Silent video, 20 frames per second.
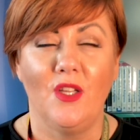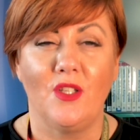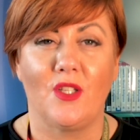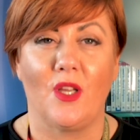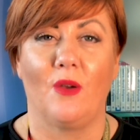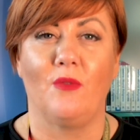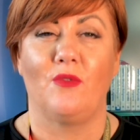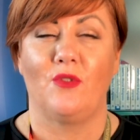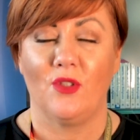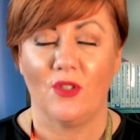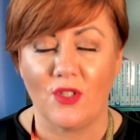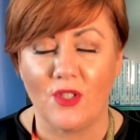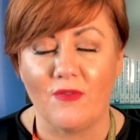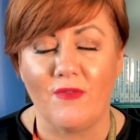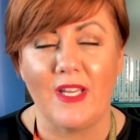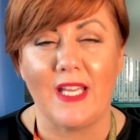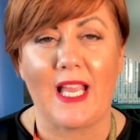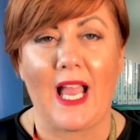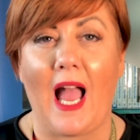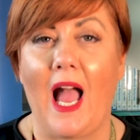So just to
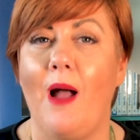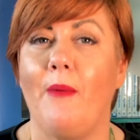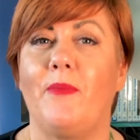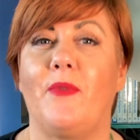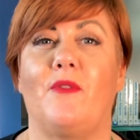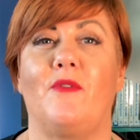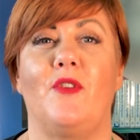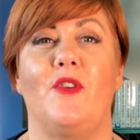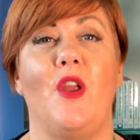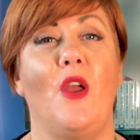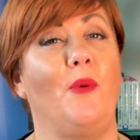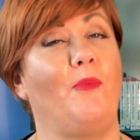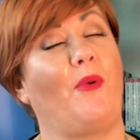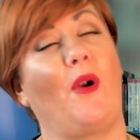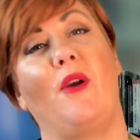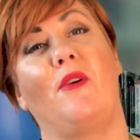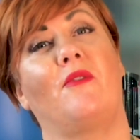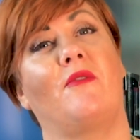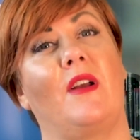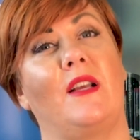recap, there are no
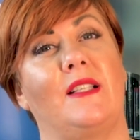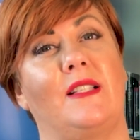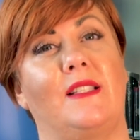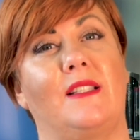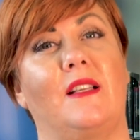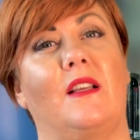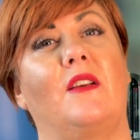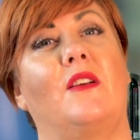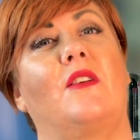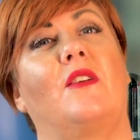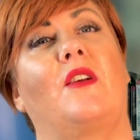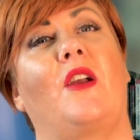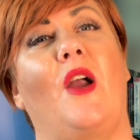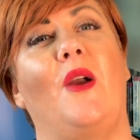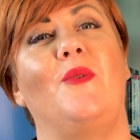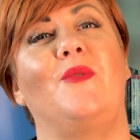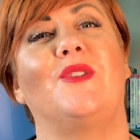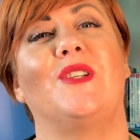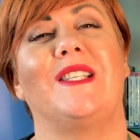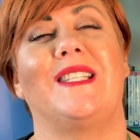progress
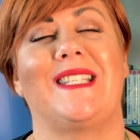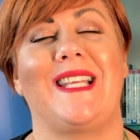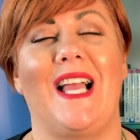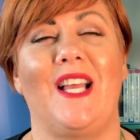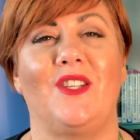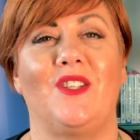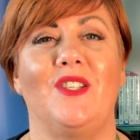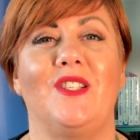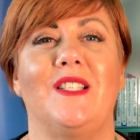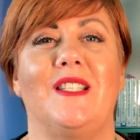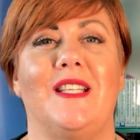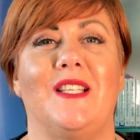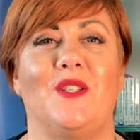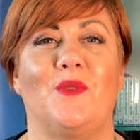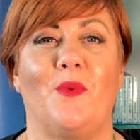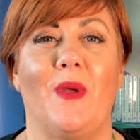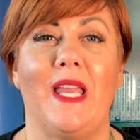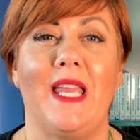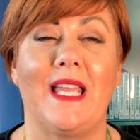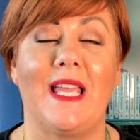coach sessions
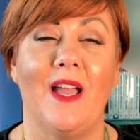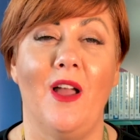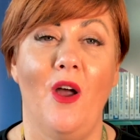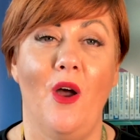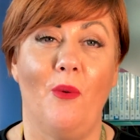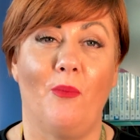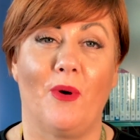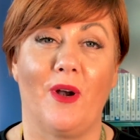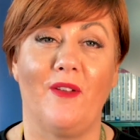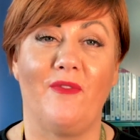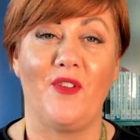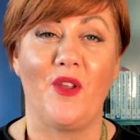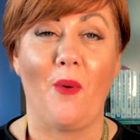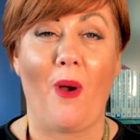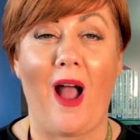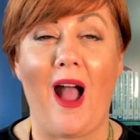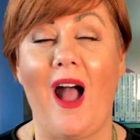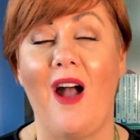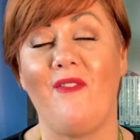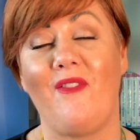this week. But if you
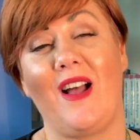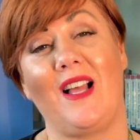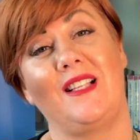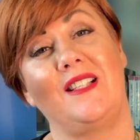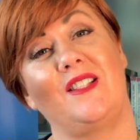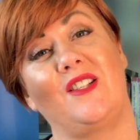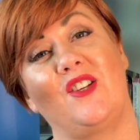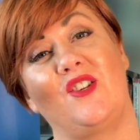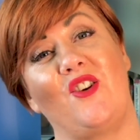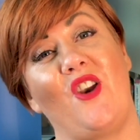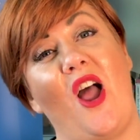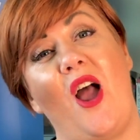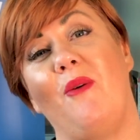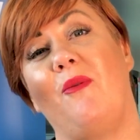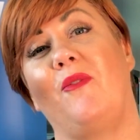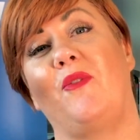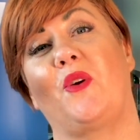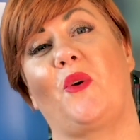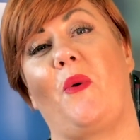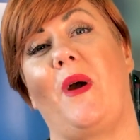have answered no
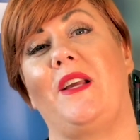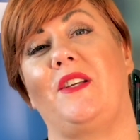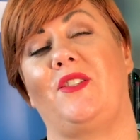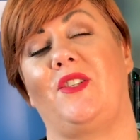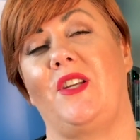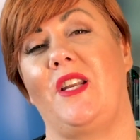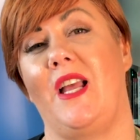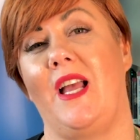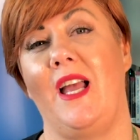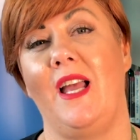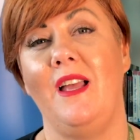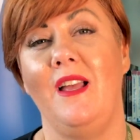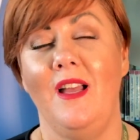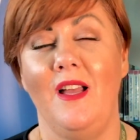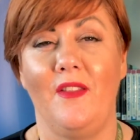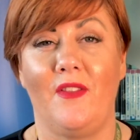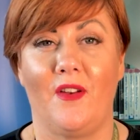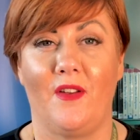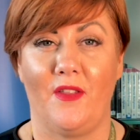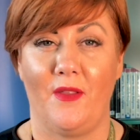on the questionnaire,
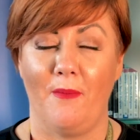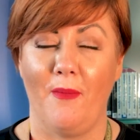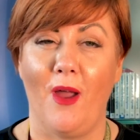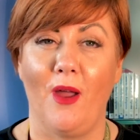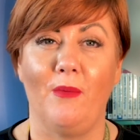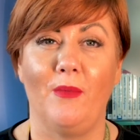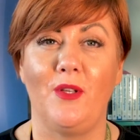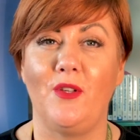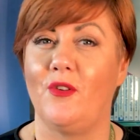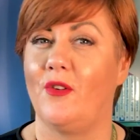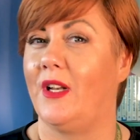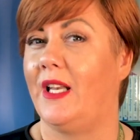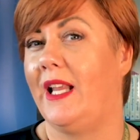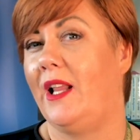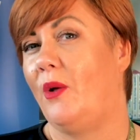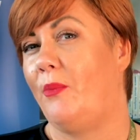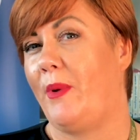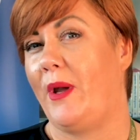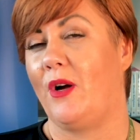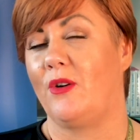that at the moment you're a
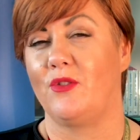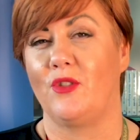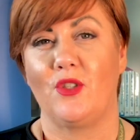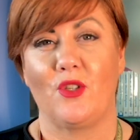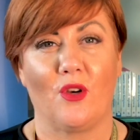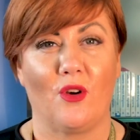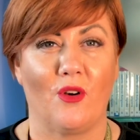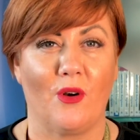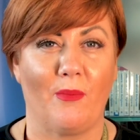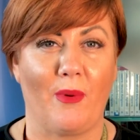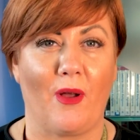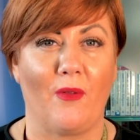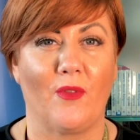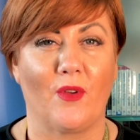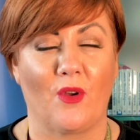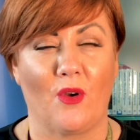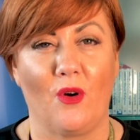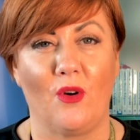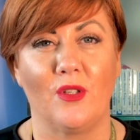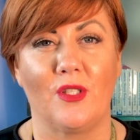little bit unsure about
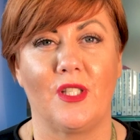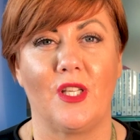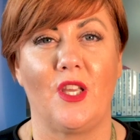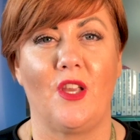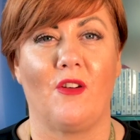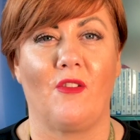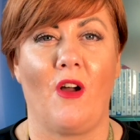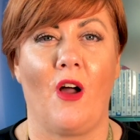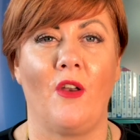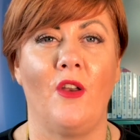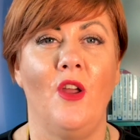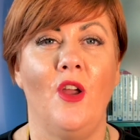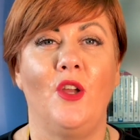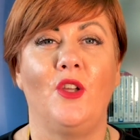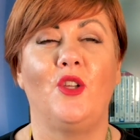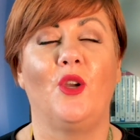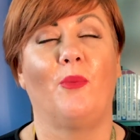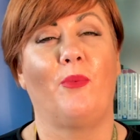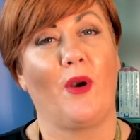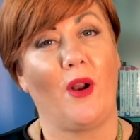the course that you're on,
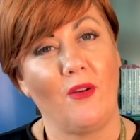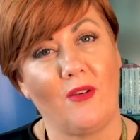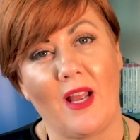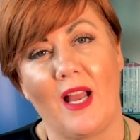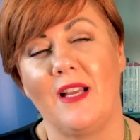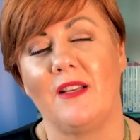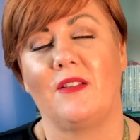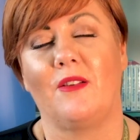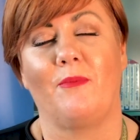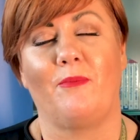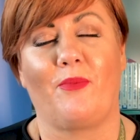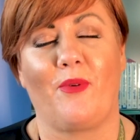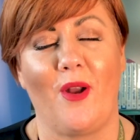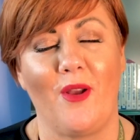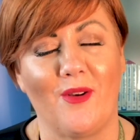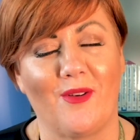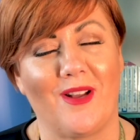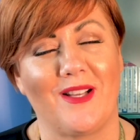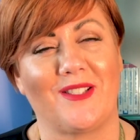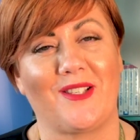your
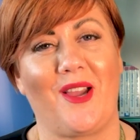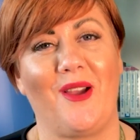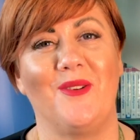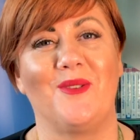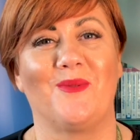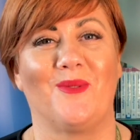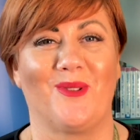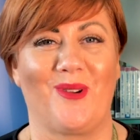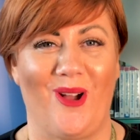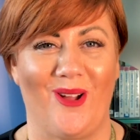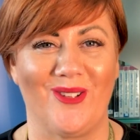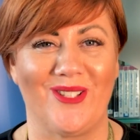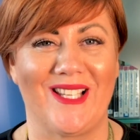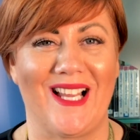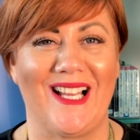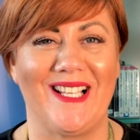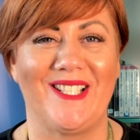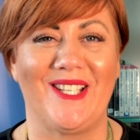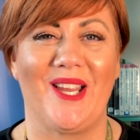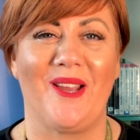progress coach will
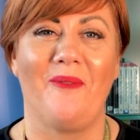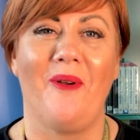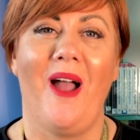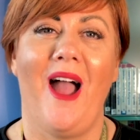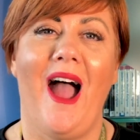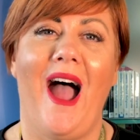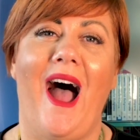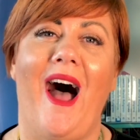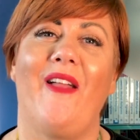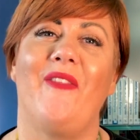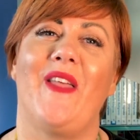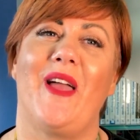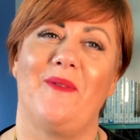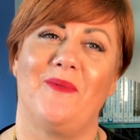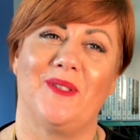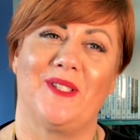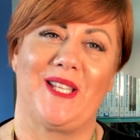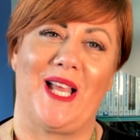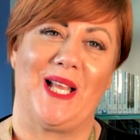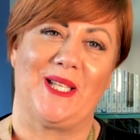contact you and they
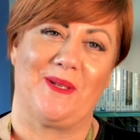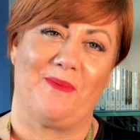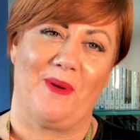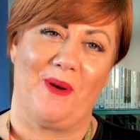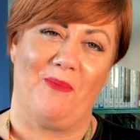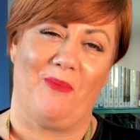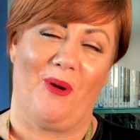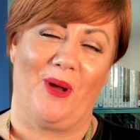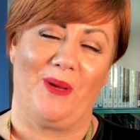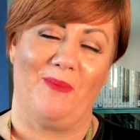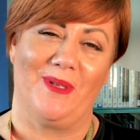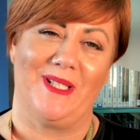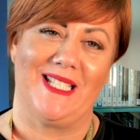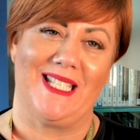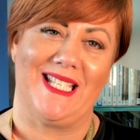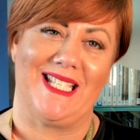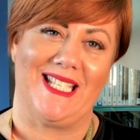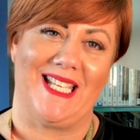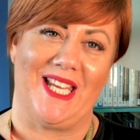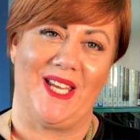will set up an appointment
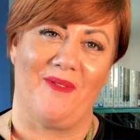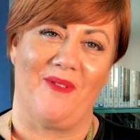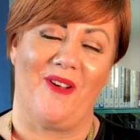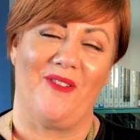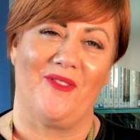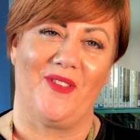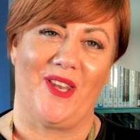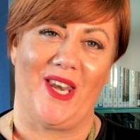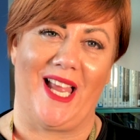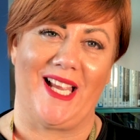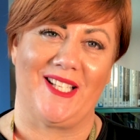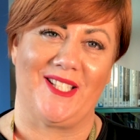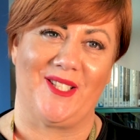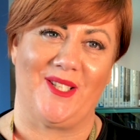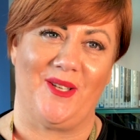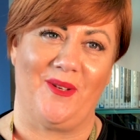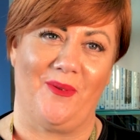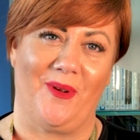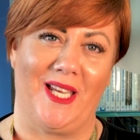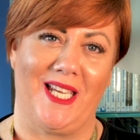to see you over the next
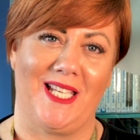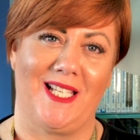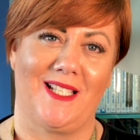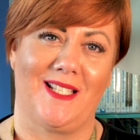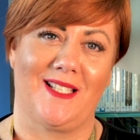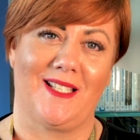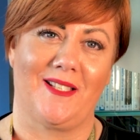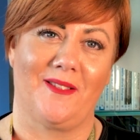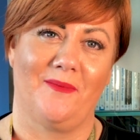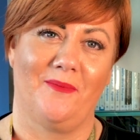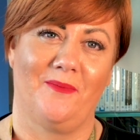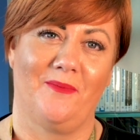two weeks.